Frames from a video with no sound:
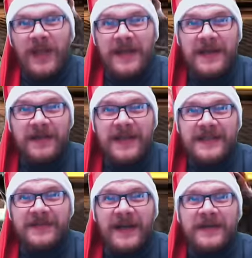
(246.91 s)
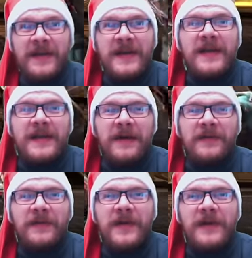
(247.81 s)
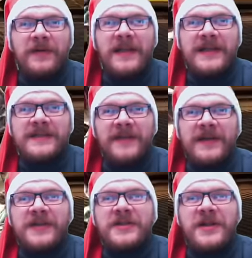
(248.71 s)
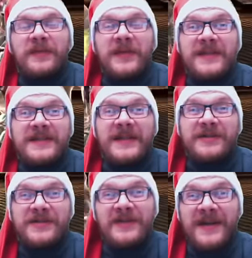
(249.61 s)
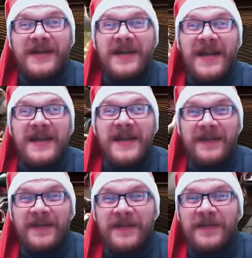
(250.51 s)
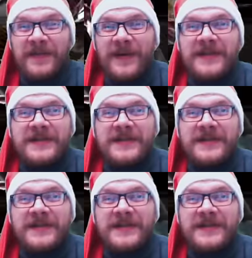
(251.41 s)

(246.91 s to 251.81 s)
And even this fight, now we have class advantage here, but it's like 200k health, right?